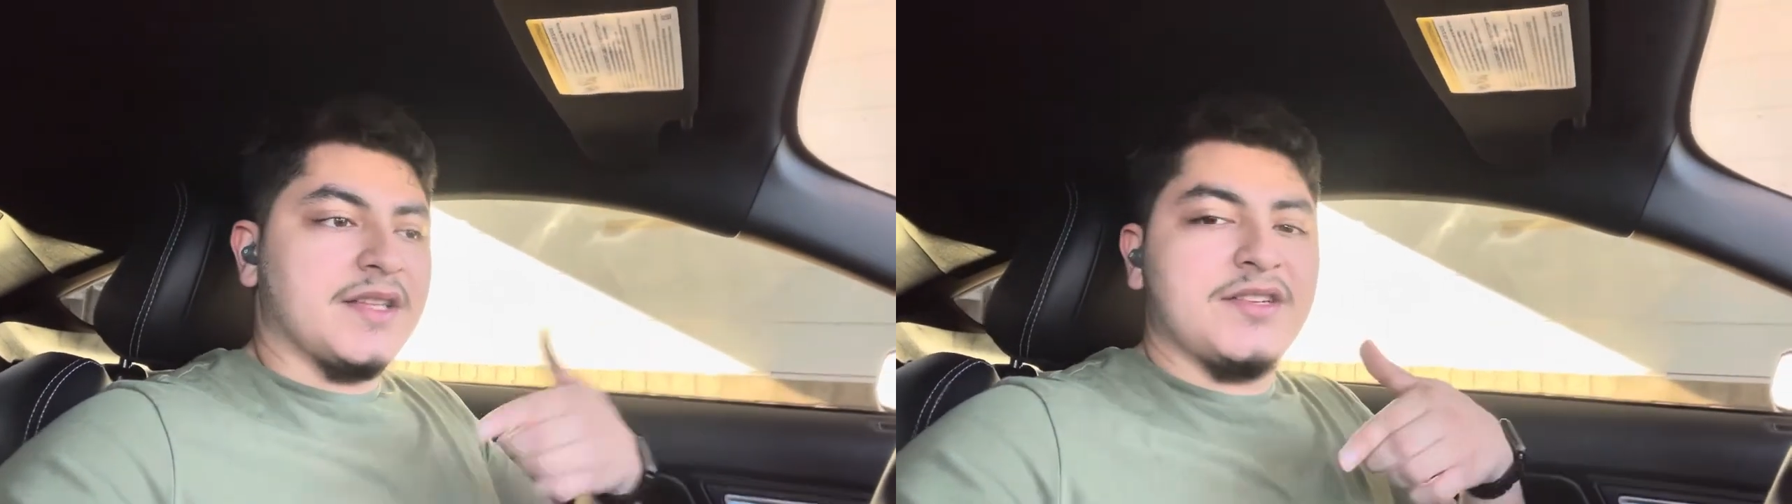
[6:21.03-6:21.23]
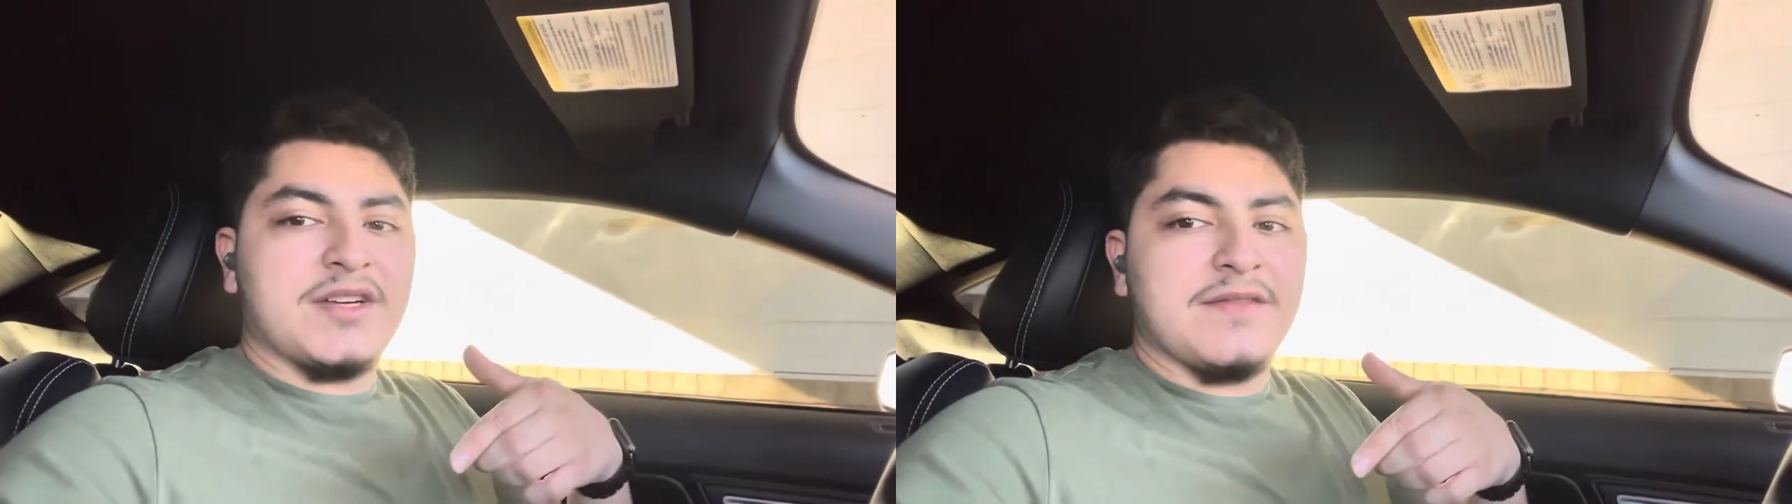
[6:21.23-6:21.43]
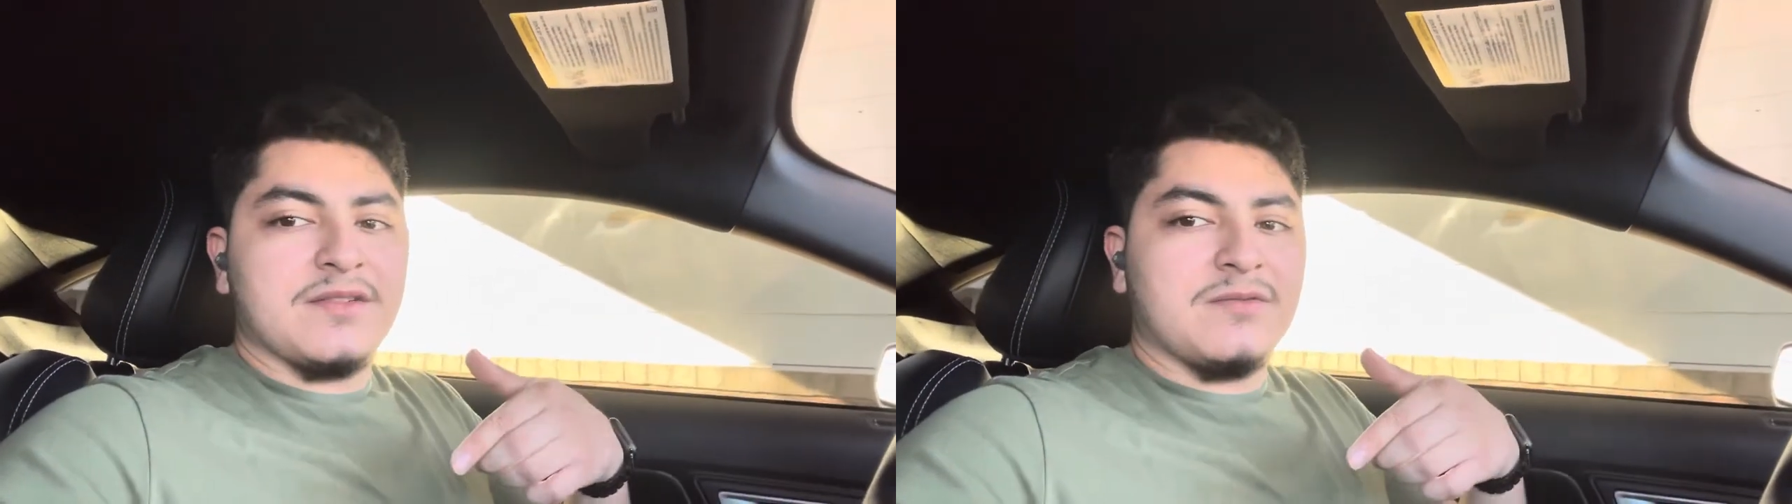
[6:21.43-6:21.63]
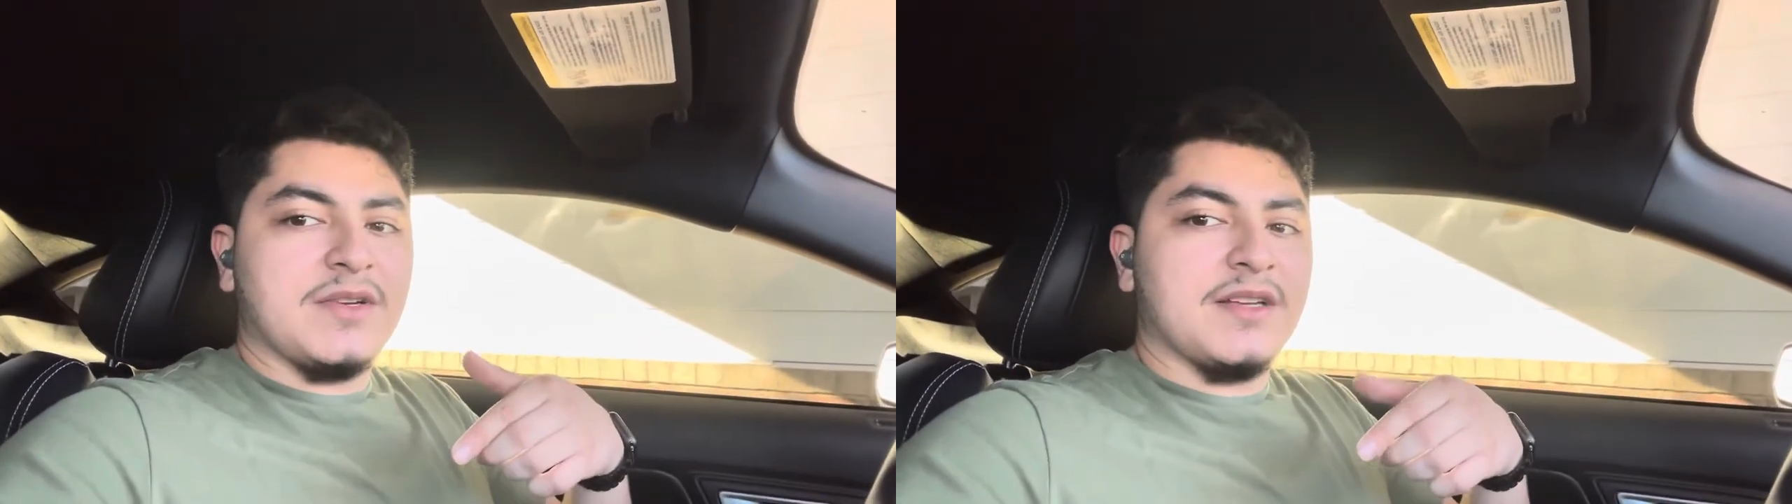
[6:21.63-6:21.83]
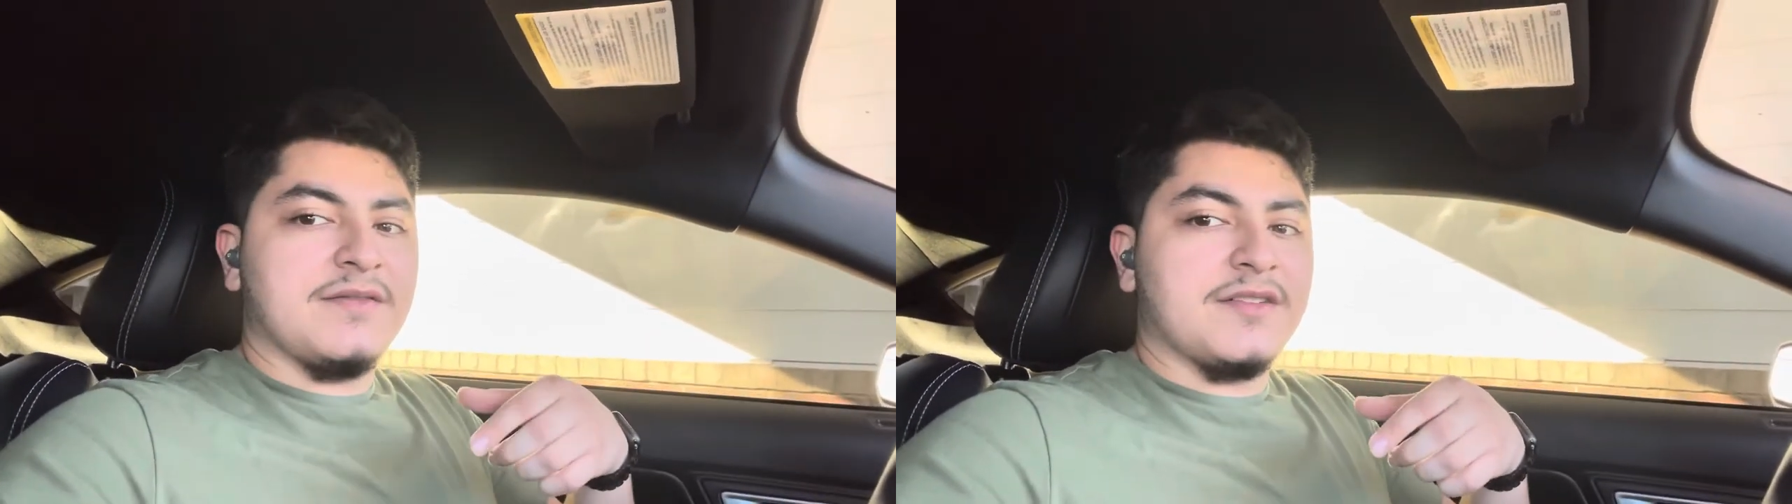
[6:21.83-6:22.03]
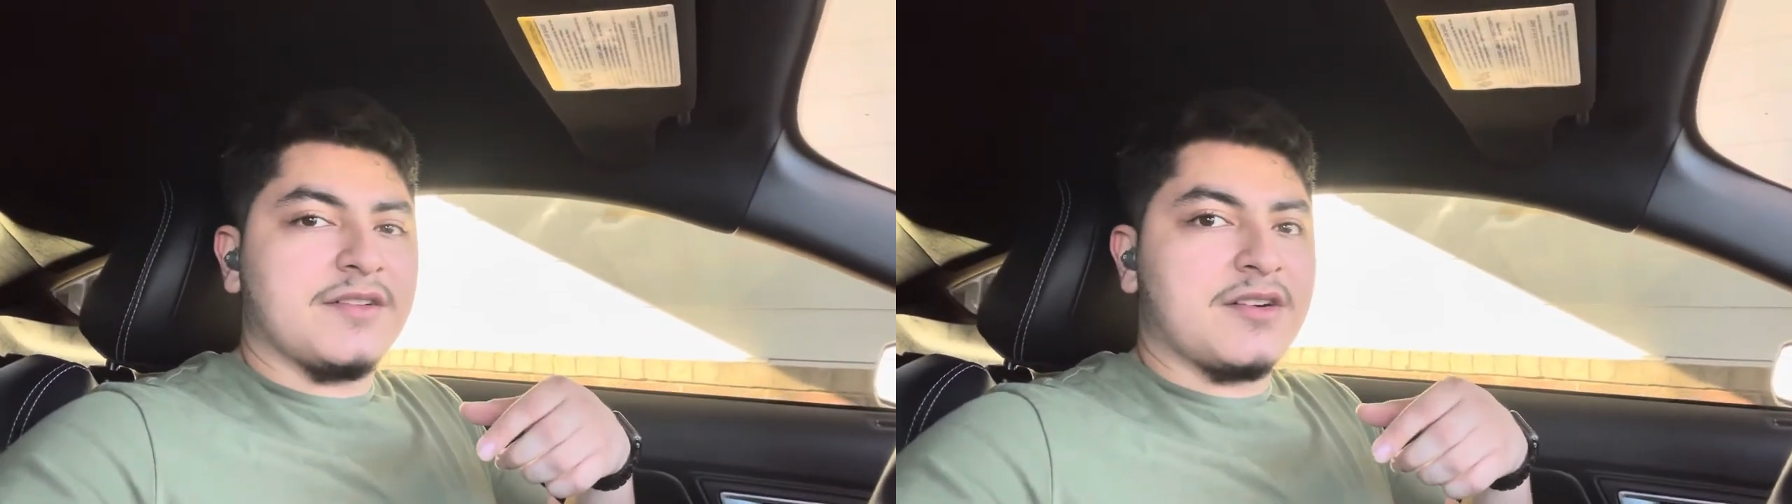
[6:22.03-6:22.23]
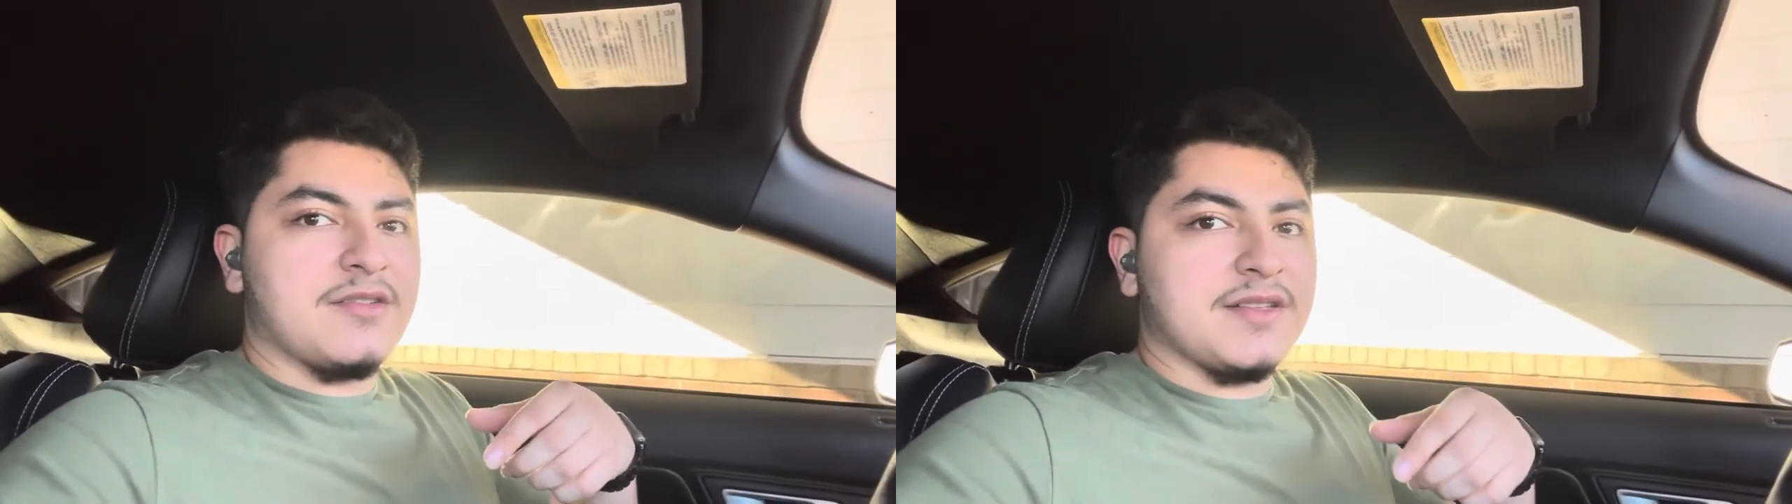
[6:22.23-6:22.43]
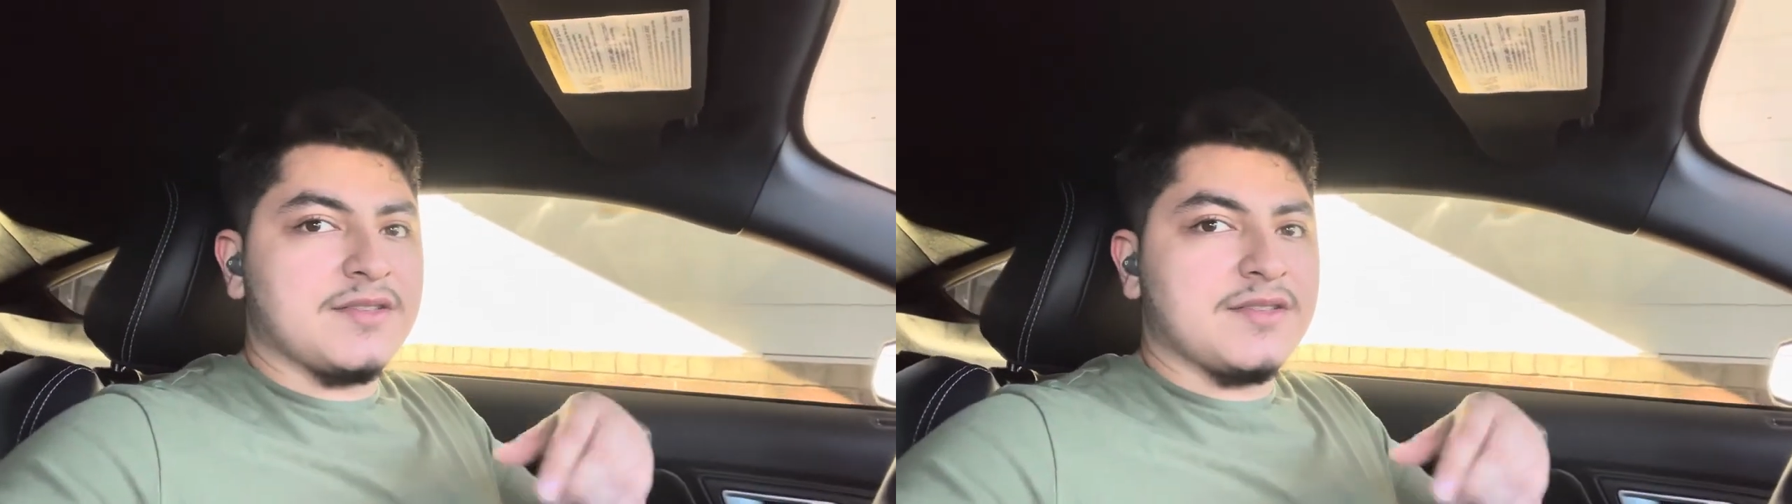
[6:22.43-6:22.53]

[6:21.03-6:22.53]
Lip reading: then driving away if you're in a hurry.